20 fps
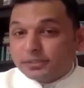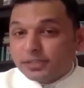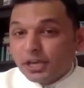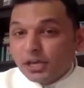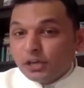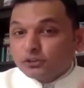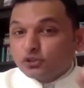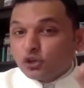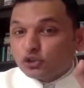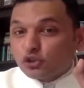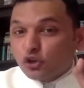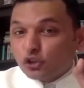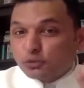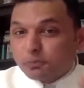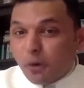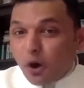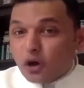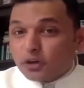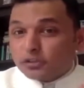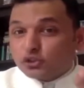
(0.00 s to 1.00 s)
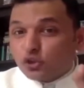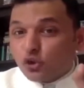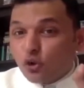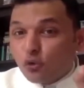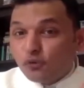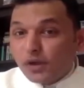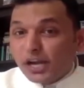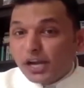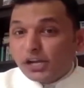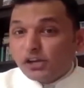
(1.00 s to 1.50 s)
So those books, through
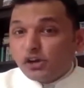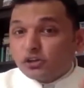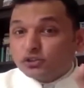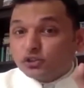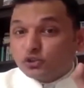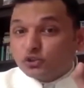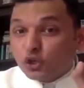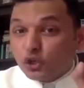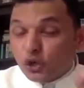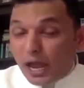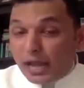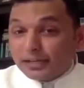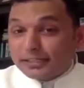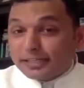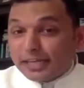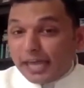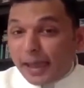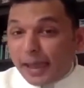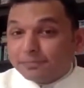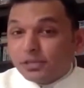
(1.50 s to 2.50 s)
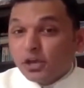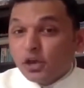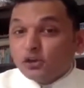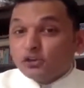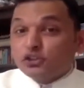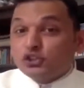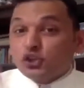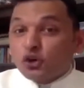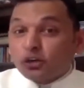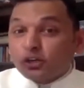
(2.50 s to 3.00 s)
videos, and tapes
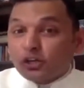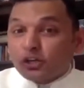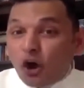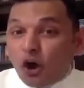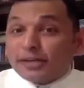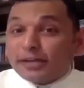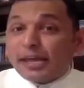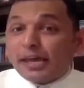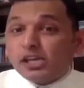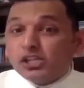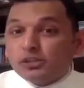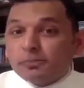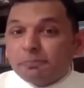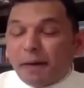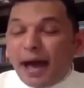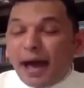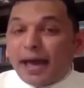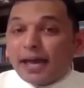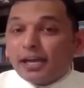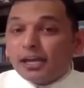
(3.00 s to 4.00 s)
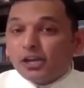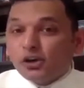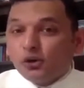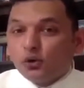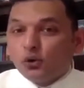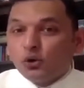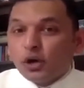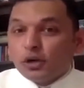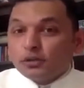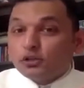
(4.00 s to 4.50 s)
should not inspire you
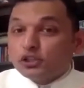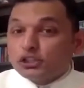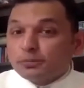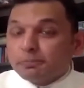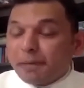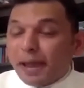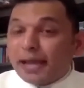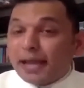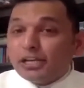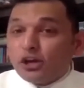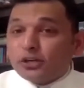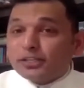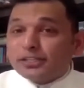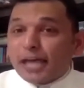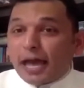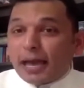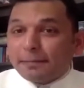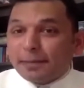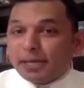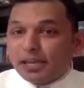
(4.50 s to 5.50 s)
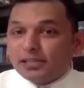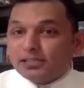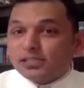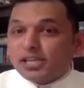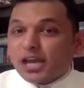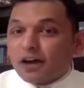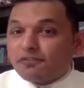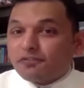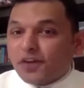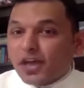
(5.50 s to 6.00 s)
to spend your time in
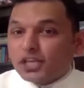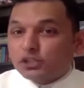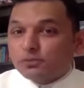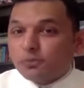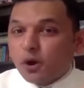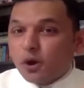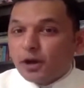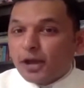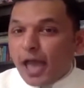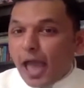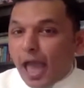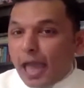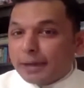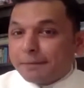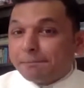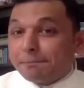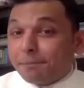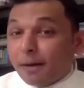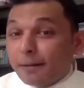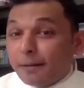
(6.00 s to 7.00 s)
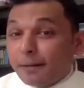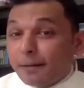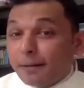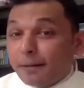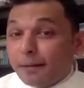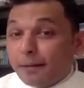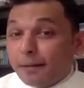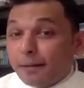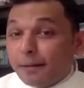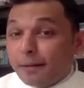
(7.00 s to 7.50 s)
Insta, Facebook and
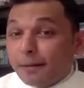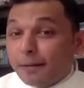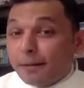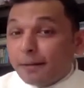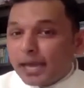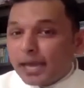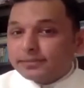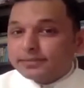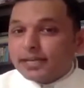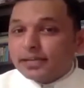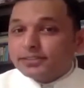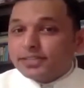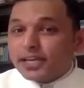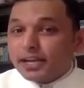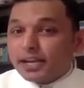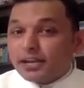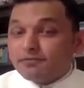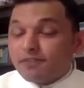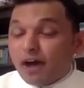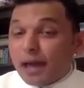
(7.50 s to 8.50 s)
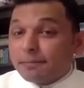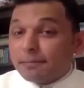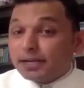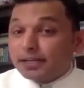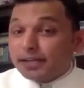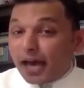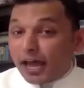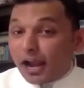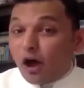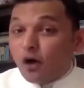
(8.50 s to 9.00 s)
PUBG. Make such an environment
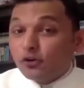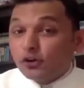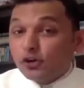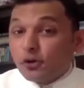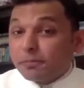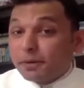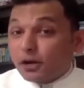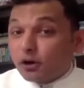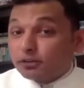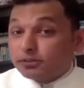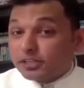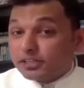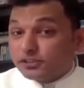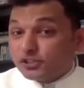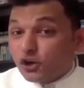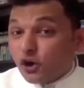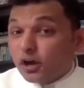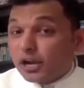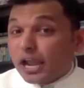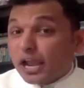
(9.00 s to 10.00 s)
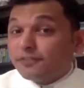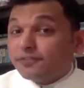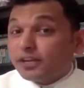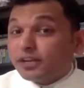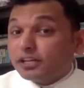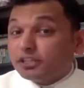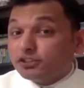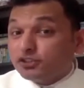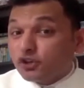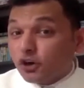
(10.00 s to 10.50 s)
around you because it's your life and
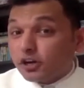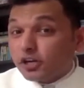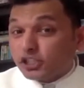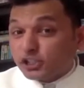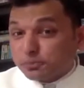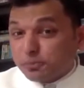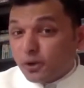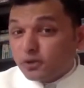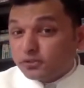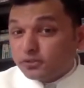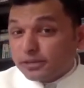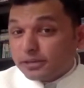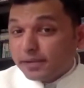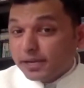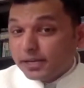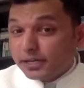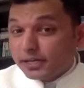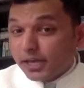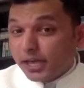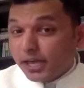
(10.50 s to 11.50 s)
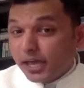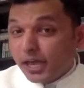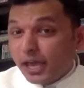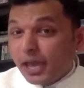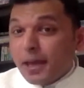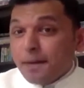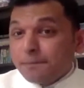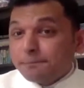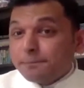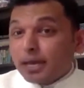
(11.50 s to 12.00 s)
it's your responsibility.
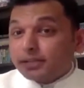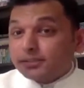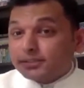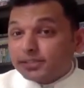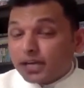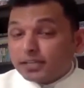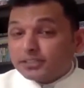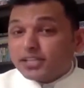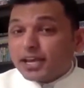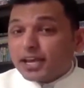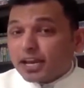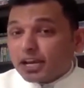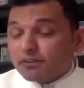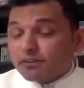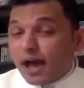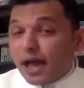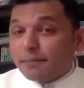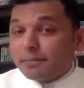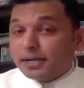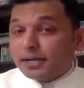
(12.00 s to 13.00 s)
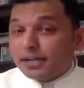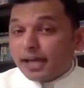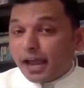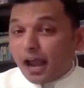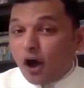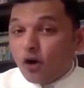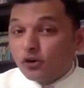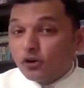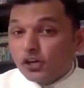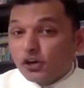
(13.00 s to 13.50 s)
Make such an environment
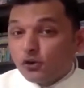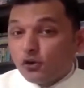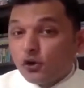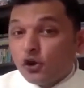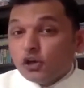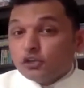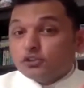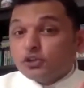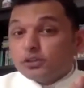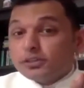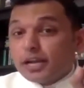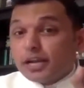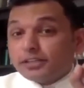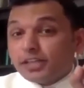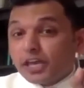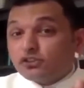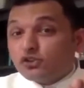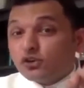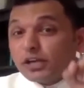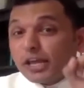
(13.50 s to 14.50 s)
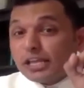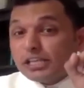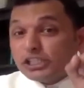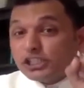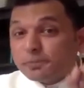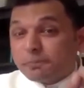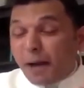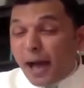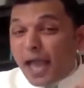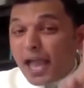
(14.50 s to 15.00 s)
around you so that they should
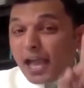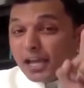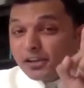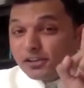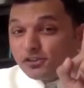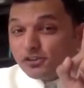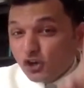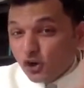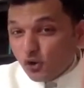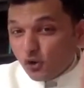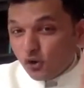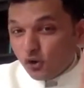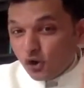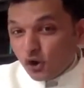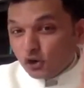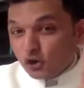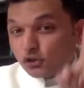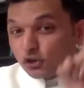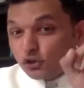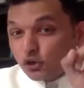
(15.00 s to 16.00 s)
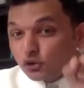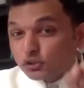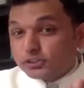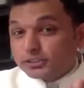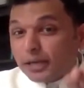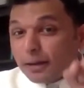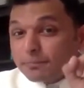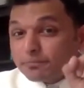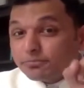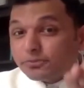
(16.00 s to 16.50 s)
inspire you to do
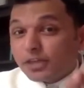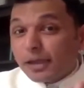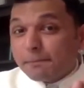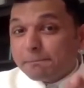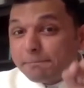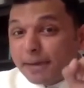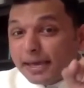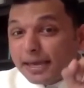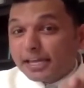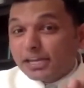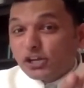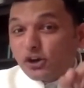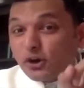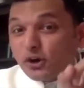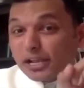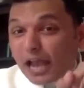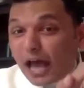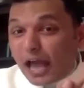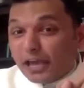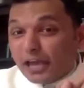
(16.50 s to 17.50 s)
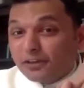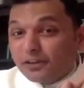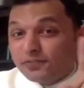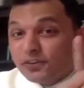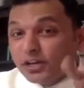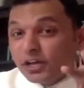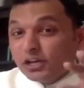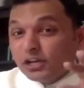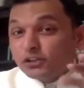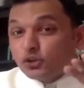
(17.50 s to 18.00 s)
something big in your life,
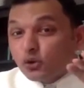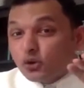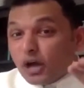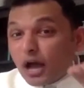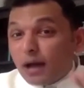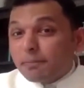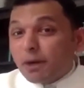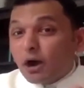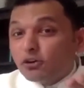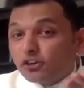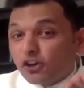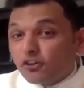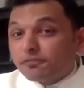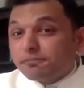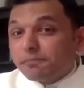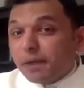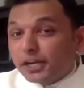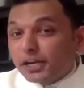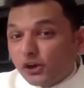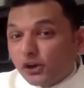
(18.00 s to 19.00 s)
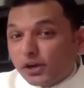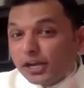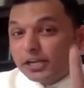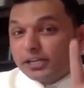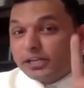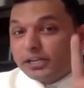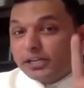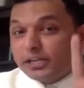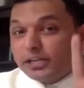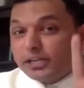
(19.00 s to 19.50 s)
to come out of
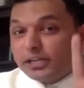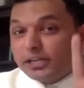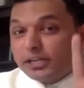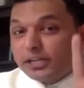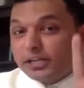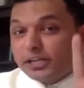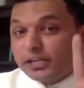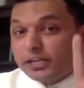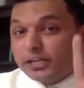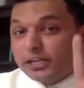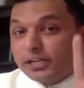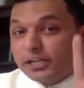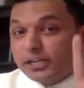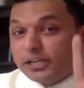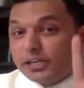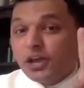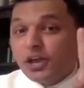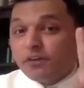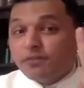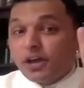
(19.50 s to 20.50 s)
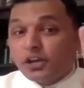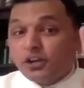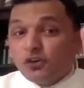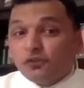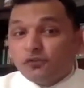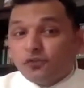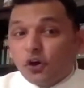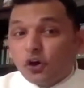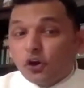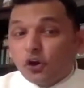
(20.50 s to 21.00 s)
mediocrity. And that happens when
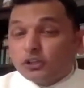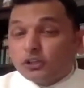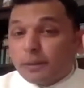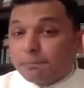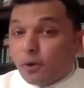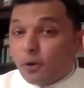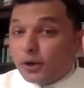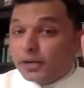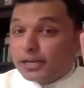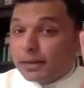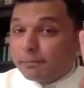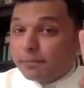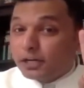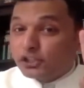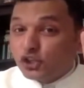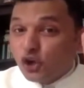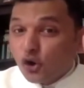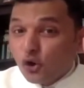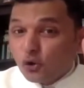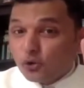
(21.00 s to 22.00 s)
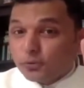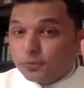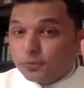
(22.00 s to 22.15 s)
you follow the point number 2.